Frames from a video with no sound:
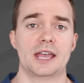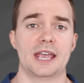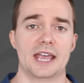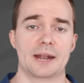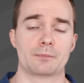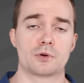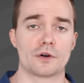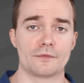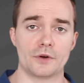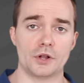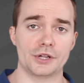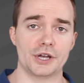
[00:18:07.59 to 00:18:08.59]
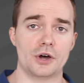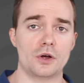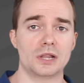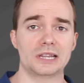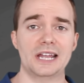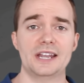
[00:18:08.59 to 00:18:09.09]
and
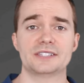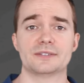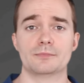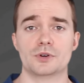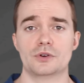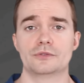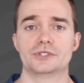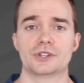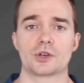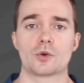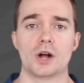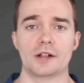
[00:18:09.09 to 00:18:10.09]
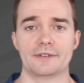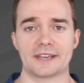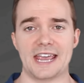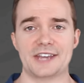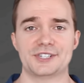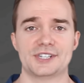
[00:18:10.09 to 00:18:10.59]
portfolio, let us move to the
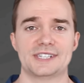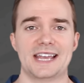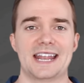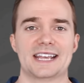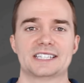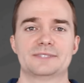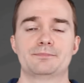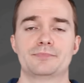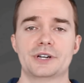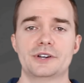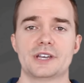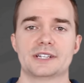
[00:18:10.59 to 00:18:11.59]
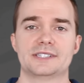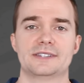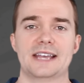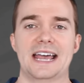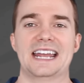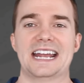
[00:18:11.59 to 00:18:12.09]
qualifications and experience
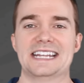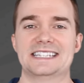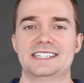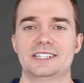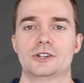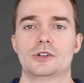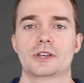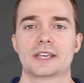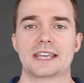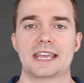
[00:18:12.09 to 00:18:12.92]
that an ideal